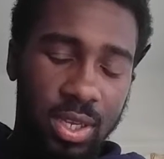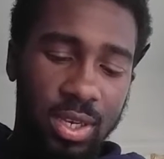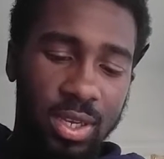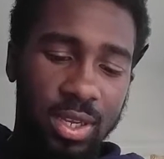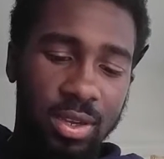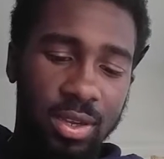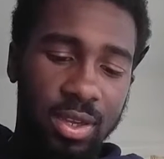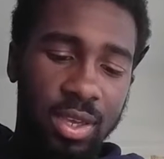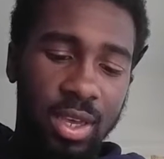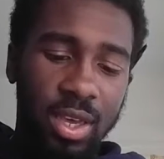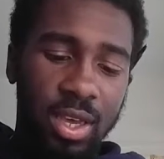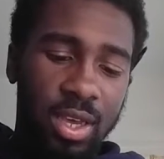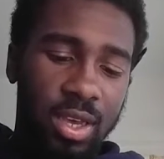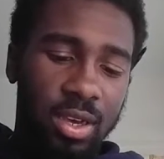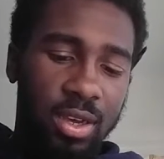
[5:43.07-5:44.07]
And then
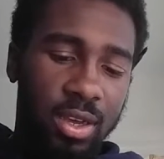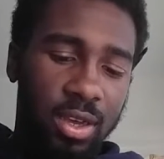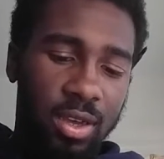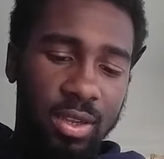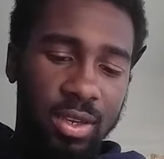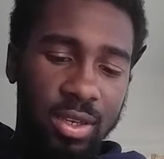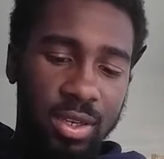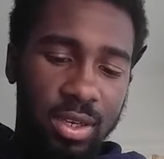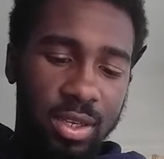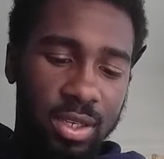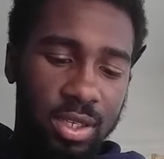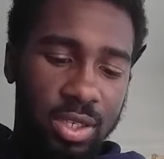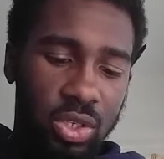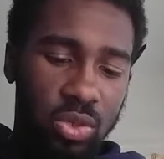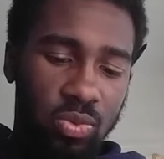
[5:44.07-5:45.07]
uh,
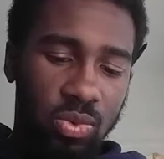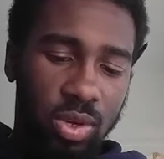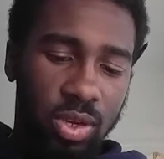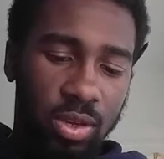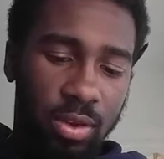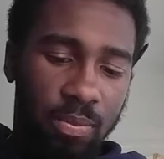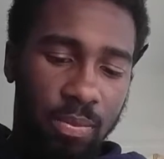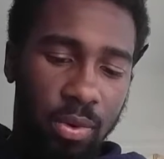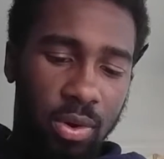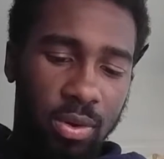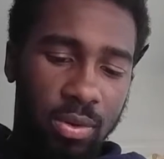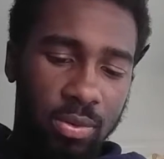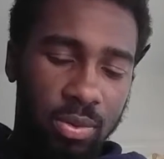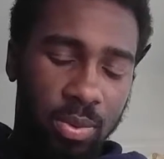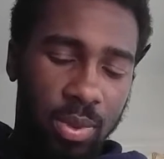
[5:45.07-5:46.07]
this uh,
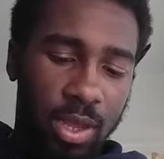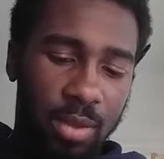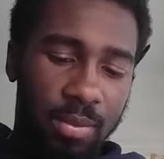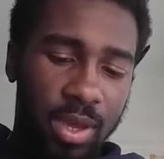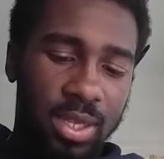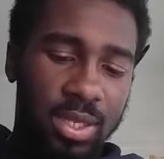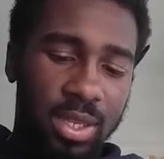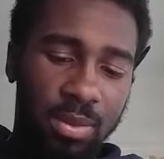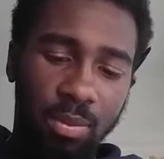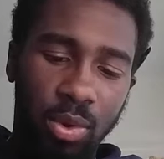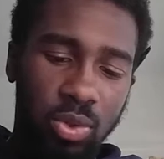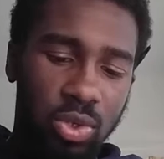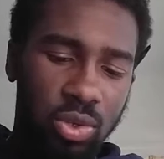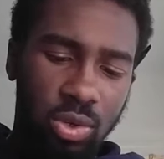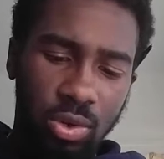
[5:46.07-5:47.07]
Paul replied back, say,
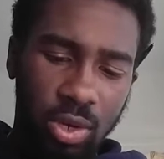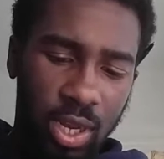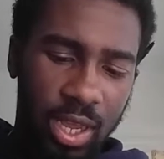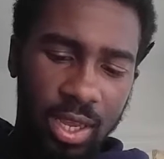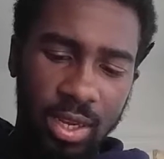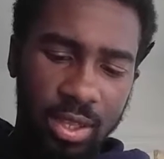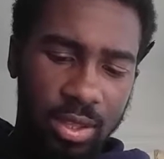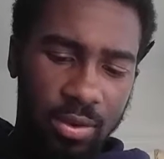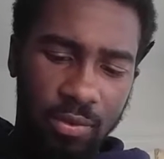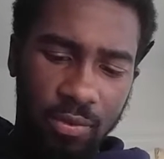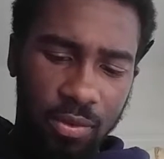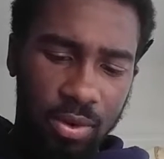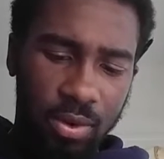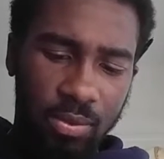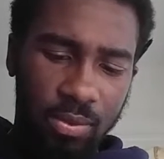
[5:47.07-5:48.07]
Most gladly,
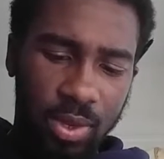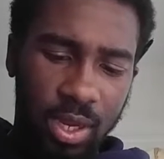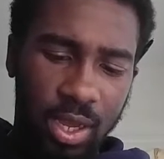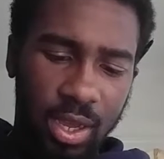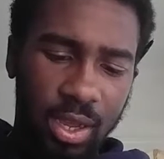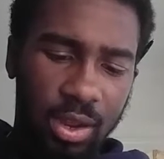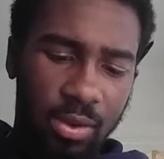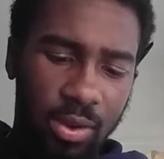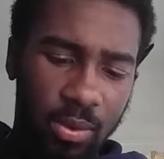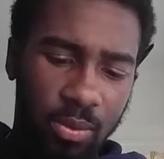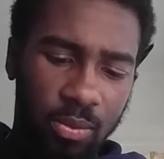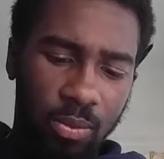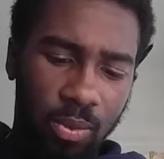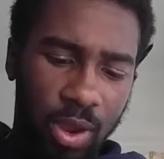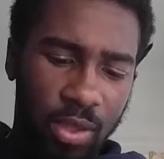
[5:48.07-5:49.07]
therefore, will I
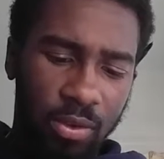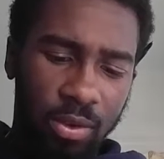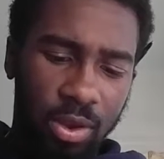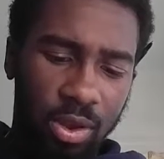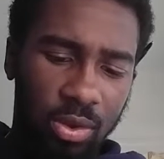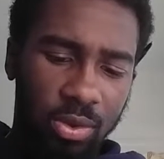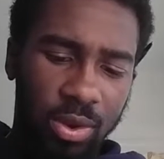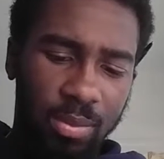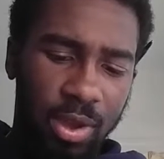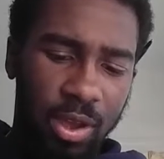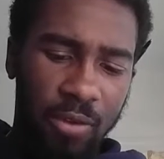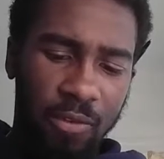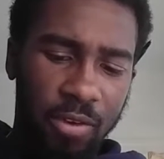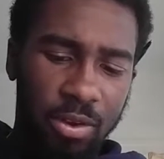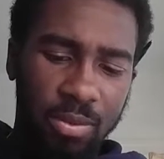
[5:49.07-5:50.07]
rather glory in my
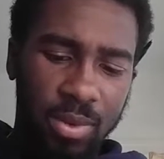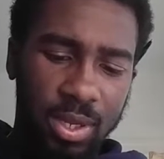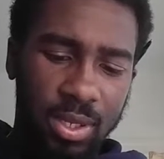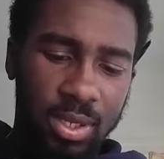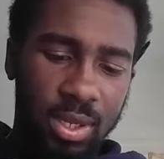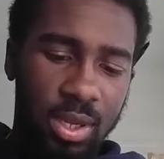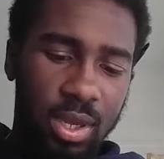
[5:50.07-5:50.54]
infirmities,